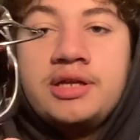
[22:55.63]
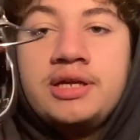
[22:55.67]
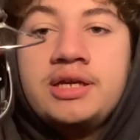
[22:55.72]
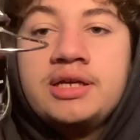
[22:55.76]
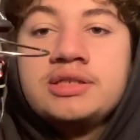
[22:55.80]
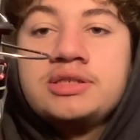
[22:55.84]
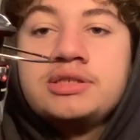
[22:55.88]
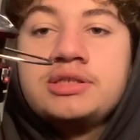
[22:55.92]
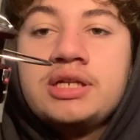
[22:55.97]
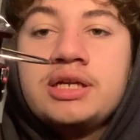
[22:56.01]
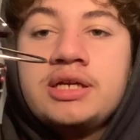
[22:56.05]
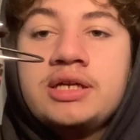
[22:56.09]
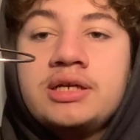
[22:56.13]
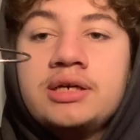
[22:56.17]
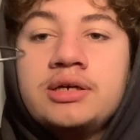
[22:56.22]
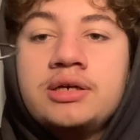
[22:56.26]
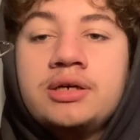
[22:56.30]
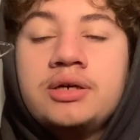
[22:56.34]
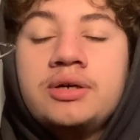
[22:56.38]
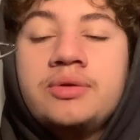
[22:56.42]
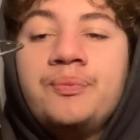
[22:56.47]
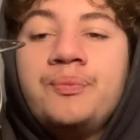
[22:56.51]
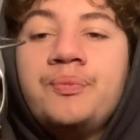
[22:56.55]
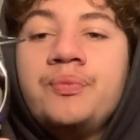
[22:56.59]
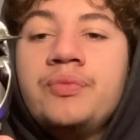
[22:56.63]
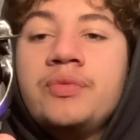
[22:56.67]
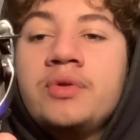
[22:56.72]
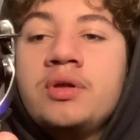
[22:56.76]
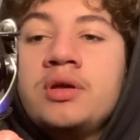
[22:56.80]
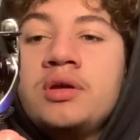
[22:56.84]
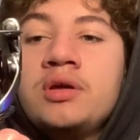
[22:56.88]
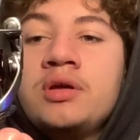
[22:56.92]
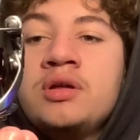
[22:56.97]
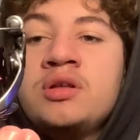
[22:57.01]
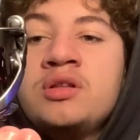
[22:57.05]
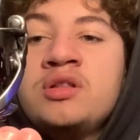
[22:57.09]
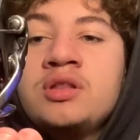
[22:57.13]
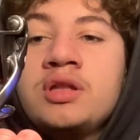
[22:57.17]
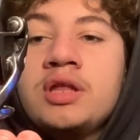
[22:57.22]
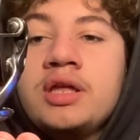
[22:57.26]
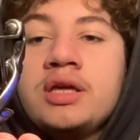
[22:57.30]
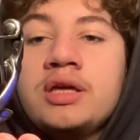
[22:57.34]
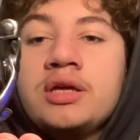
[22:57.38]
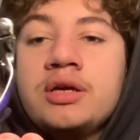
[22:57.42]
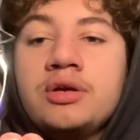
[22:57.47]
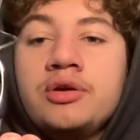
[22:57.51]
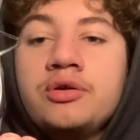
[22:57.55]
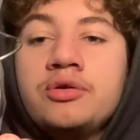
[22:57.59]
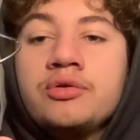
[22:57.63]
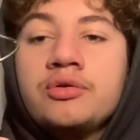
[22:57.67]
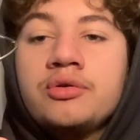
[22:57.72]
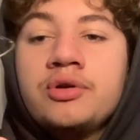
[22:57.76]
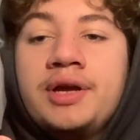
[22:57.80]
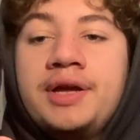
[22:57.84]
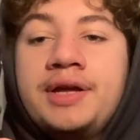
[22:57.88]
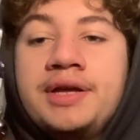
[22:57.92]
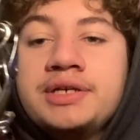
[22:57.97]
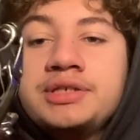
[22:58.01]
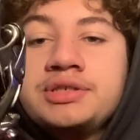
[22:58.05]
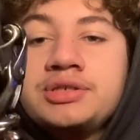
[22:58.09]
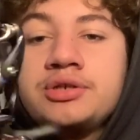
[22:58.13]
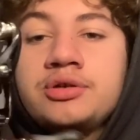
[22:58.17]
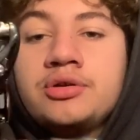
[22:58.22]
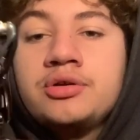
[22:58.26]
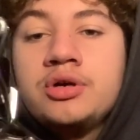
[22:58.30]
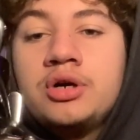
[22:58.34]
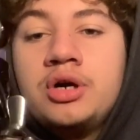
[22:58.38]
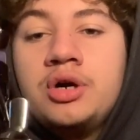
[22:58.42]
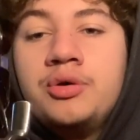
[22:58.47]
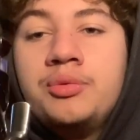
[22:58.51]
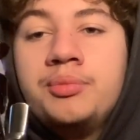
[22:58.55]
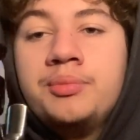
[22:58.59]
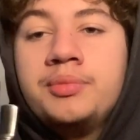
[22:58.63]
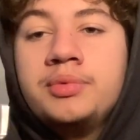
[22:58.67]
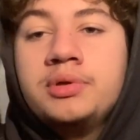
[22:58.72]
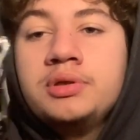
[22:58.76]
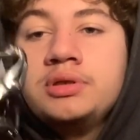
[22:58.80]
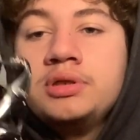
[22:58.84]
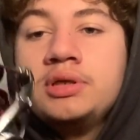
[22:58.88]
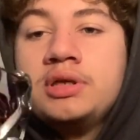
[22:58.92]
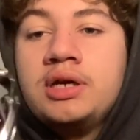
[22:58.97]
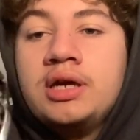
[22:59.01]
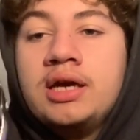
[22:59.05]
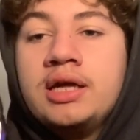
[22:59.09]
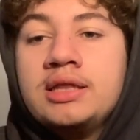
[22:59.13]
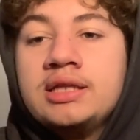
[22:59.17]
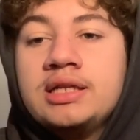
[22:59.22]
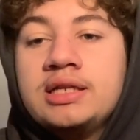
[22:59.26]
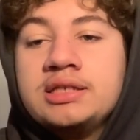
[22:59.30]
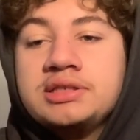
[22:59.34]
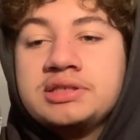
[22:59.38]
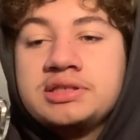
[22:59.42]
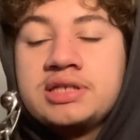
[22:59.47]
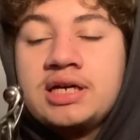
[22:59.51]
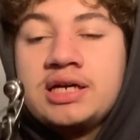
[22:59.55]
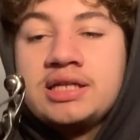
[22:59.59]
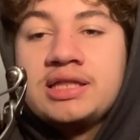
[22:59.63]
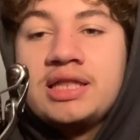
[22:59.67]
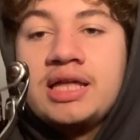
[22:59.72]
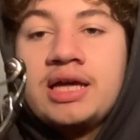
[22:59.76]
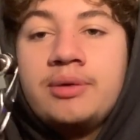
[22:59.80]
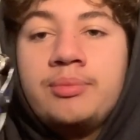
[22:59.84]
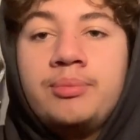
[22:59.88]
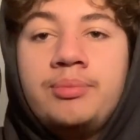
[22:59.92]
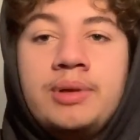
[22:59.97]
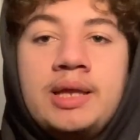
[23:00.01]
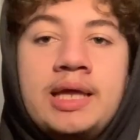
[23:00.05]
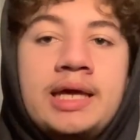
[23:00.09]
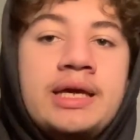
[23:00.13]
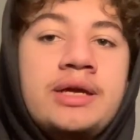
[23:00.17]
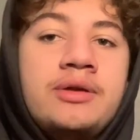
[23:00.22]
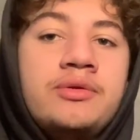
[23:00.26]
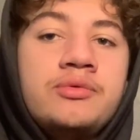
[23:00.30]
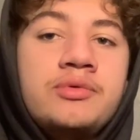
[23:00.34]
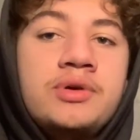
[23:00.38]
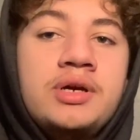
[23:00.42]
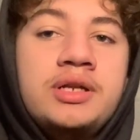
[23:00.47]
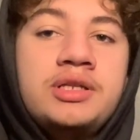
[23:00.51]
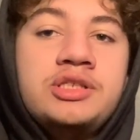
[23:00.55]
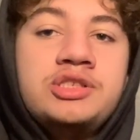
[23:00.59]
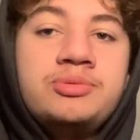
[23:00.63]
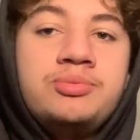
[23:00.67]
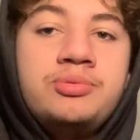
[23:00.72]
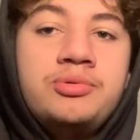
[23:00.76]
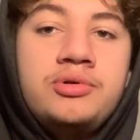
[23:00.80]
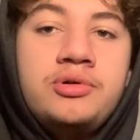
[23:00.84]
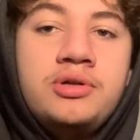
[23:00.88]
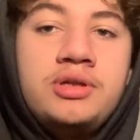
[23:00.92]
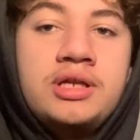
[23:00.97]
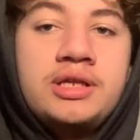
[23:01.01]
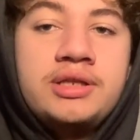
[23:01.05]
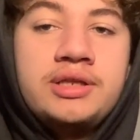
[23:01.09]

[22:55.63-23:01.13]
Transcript: It's like a grayish chrome, and then it's got that black and red spool on